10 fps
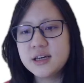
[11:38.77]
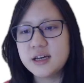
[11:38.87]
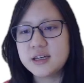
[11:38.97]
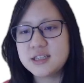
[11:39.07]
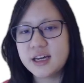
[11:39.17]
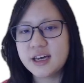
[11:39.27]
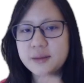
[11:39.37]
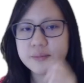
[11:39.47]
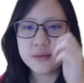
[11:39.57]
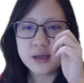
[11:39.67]
in a
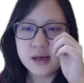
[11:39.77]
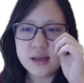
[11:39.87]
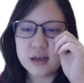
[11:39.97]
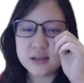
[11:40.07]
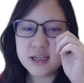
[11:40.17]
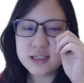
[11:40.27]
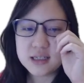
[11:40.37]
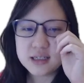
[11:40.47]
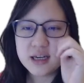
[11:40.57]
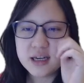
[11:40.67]
second. Now,
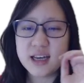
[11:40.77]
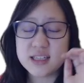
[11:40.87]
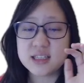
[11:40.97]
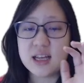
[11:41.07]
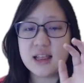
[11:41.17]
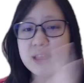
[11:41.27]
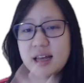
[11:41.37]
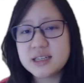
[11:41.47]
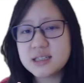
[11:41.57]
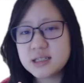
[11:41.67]
this is the
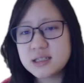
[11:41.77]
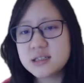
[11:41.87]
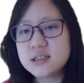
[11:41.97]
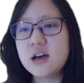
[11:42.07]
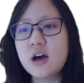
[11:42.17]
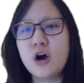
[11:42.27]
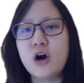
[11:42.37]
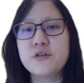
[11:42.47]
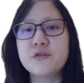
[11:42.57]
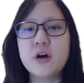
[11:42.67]
list
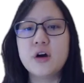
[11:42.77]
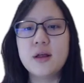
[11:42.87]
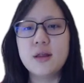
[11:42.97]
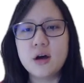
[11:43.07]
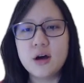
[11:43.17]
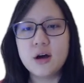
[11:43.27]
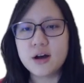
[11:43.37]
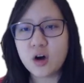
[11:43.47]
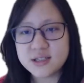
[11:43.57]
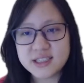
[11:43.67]
of
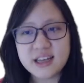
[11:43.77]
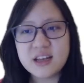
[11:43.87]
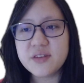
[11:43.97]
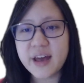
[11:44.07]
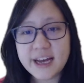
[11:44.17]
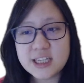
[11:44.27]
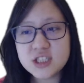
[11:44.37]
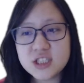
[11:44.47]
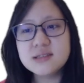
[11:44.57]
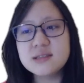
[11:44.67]
causative
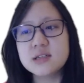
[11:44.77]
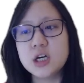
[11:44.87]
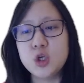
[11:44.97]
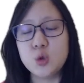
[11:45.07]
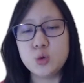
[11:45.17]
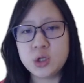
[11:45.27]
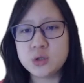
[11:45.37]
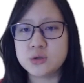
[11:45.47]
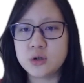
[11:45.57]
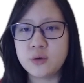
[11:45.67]
agents you need
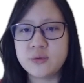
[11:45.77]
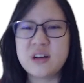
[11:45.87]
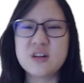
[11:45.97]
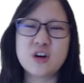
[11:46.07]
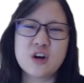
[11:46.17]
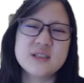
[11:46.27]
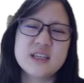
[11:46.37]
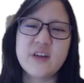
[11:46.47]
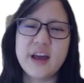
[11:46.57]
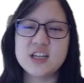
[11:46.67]
to know. Now,
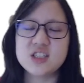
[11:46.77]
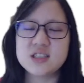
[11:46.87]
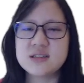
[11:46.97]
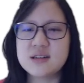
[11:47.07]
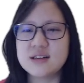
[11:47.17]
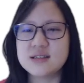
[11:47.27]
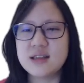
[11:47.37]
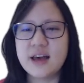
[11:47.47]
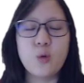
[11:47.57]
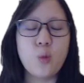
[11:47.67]
causative agent is
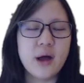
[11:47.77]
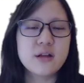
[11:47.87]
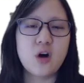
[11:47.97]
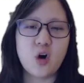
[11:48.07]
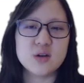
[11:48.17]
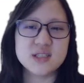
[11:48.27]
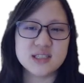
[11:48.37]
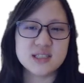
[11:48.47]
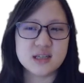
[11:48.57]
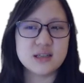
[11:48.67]
like what
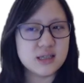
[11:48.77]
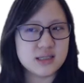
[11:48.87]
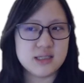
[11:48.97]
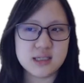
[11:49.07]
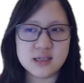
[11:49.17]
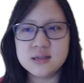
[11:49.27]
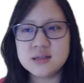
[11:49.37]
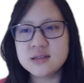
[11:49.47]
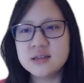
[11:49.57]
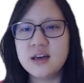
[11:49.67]
causes the
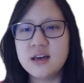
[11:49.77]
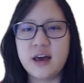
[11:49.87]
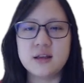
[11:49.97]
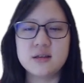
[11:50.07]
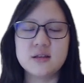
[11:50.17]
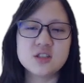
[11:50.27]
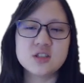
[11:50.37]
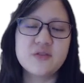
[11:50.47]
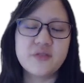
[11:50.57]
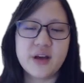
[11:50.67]
disease, and that's
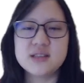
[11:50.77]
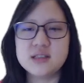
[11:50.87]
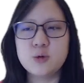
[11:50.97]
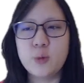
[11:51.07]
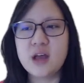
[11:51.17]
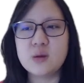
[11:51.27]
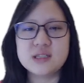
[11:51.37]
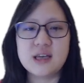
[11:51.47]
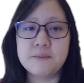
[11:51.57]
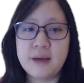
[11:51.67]
just a fancy way to
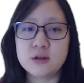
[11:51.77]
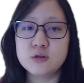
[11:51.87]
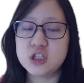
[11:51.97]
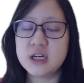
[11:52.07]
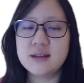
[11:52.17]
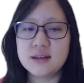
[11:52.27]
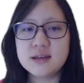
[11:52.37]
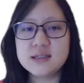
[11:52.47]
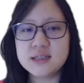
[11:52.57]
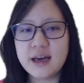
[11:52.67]
say pathogen in
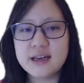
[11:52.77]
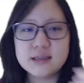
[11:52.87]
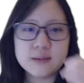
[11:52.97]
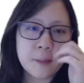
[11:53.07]
this case.